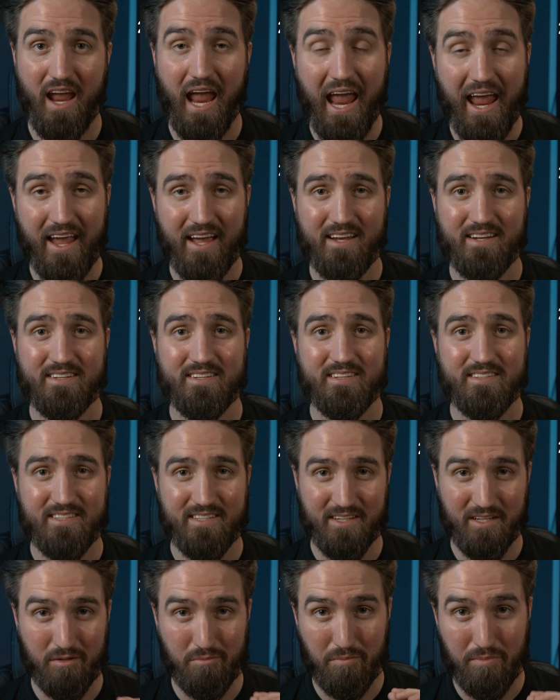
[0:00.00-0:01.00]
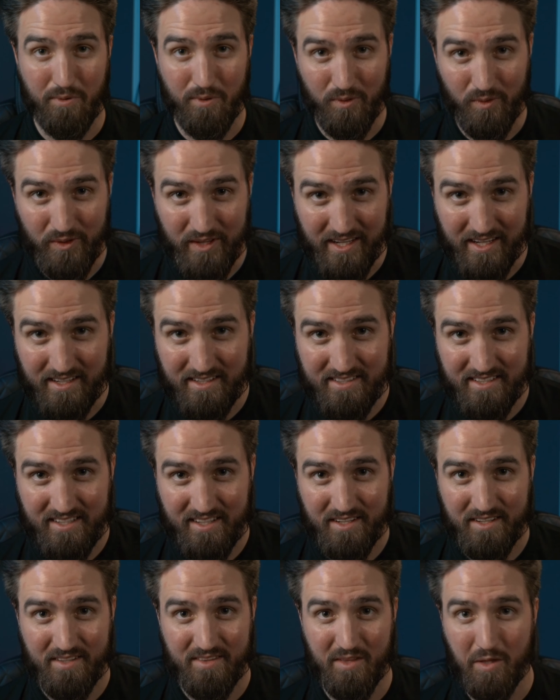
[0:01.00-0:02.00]
And to complete
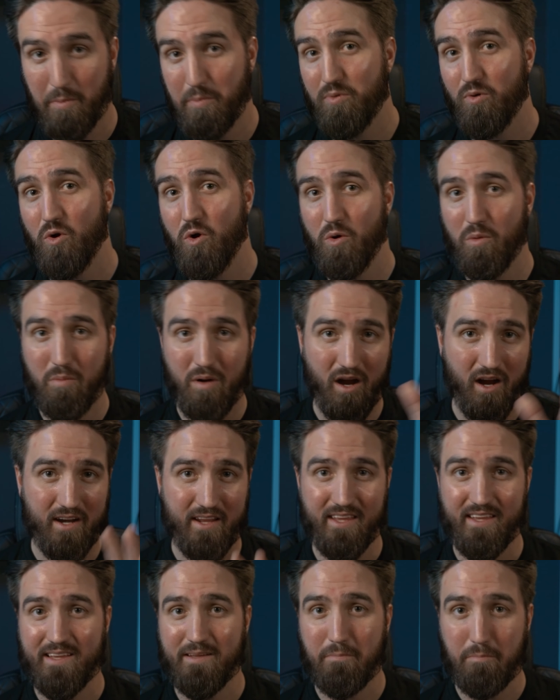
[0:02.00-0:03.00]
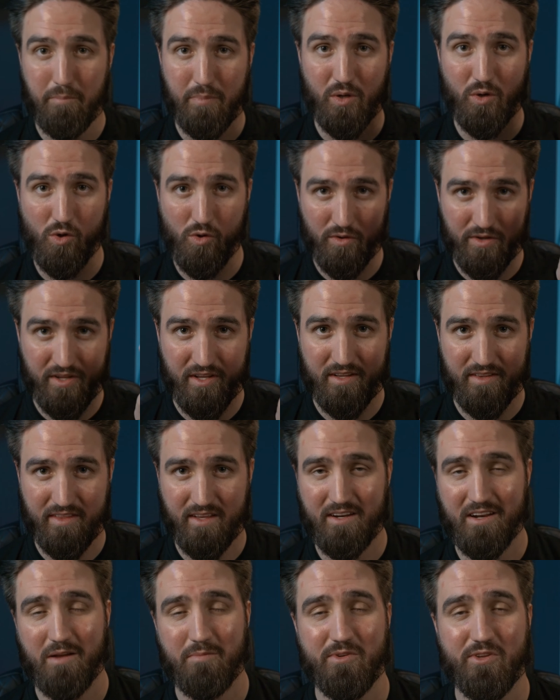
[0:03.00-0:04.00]
the pro body build
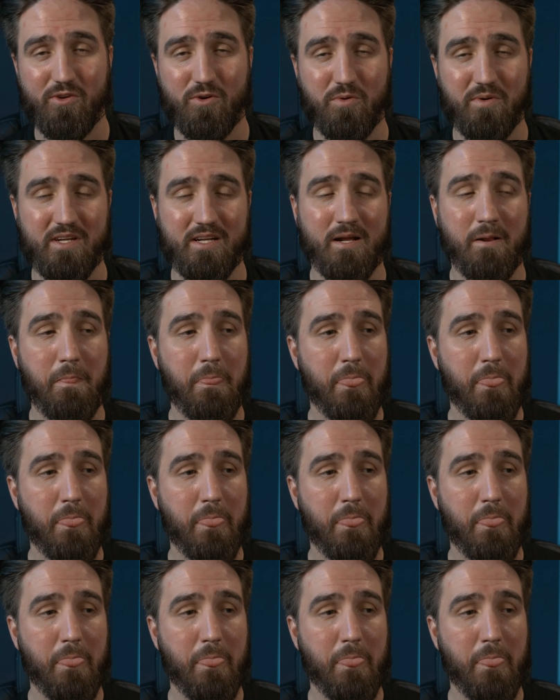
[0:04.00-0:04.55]
that I'm doing,